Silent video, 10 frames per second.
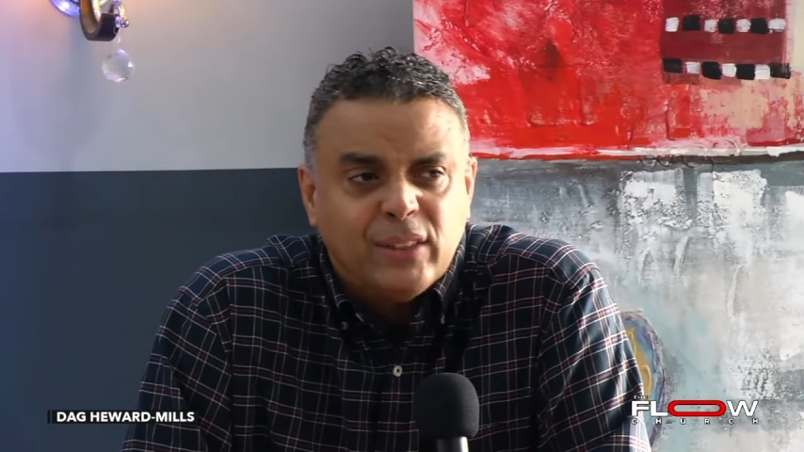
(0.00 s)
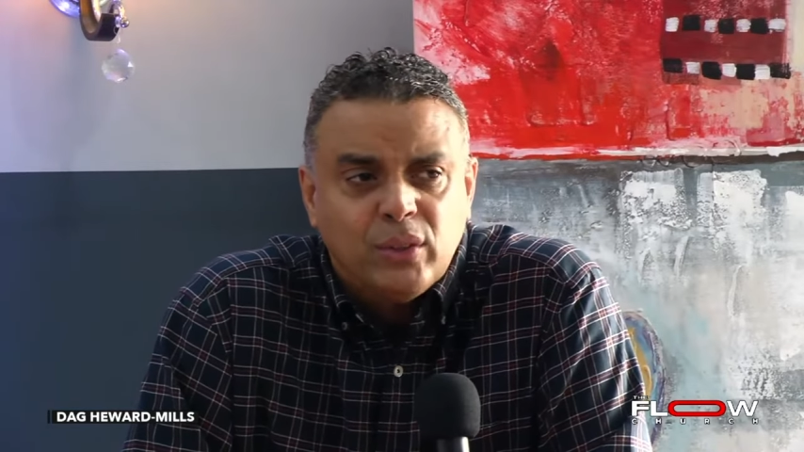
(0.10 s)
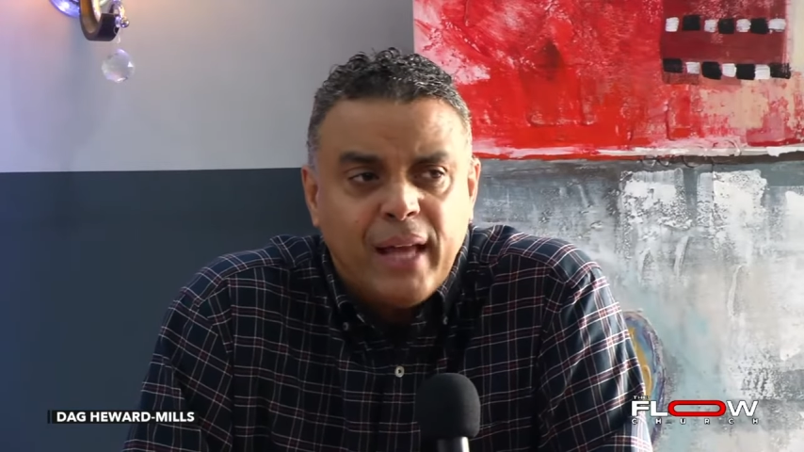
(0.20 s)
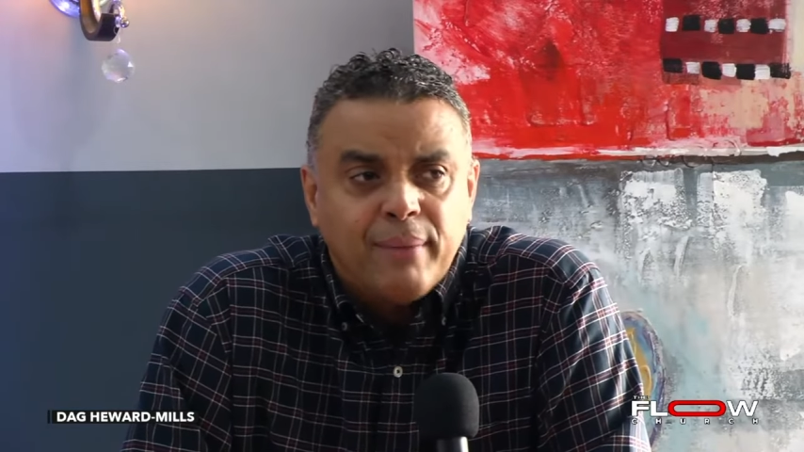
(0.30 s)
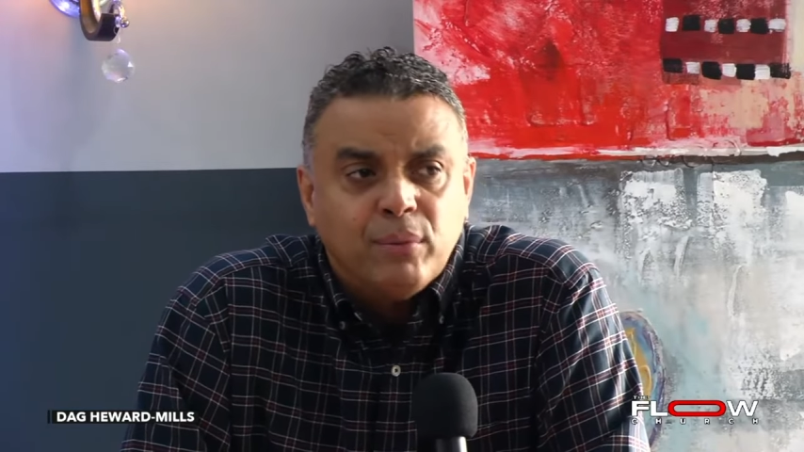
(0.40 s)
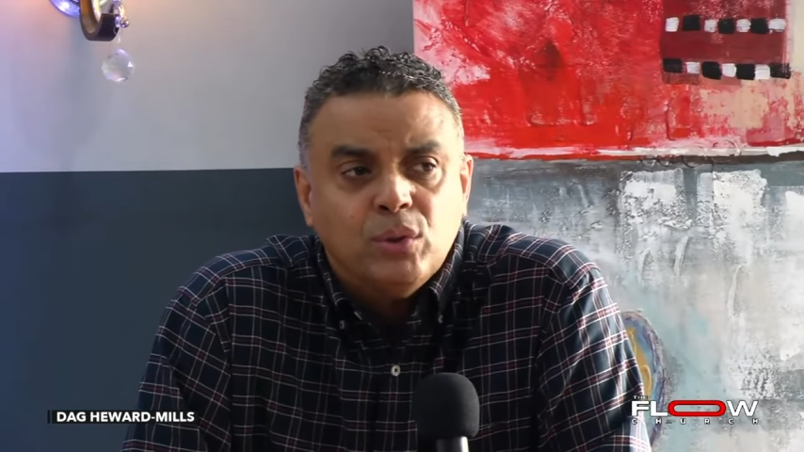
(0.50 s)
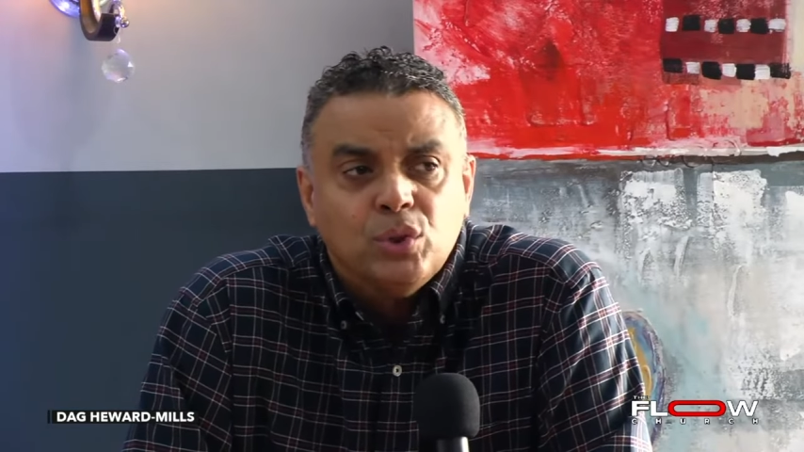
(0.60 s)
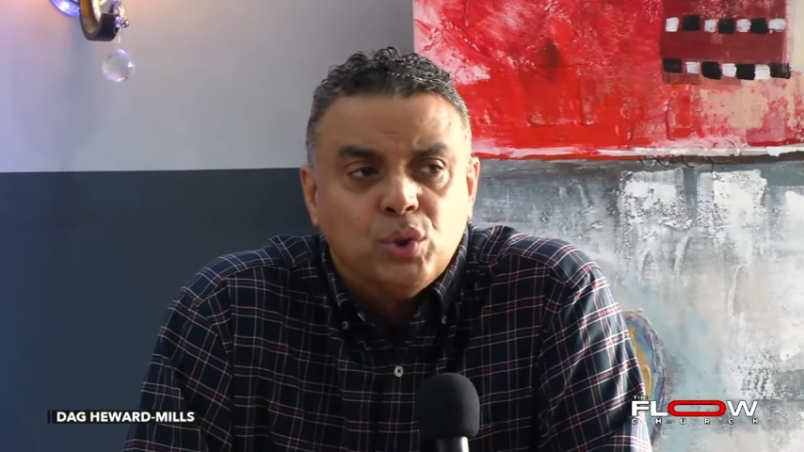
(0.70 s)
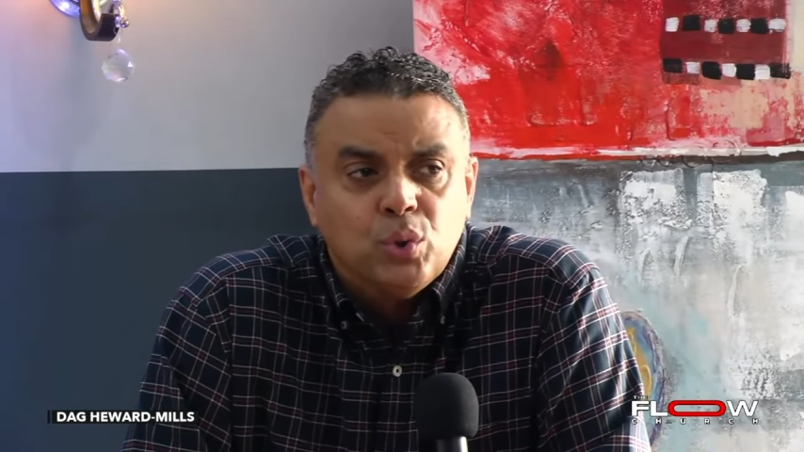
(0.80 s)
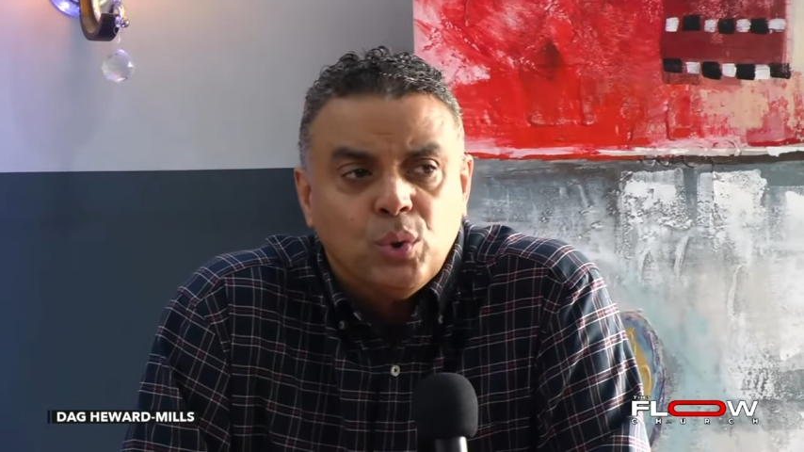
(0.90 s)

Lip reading: today I'm going to show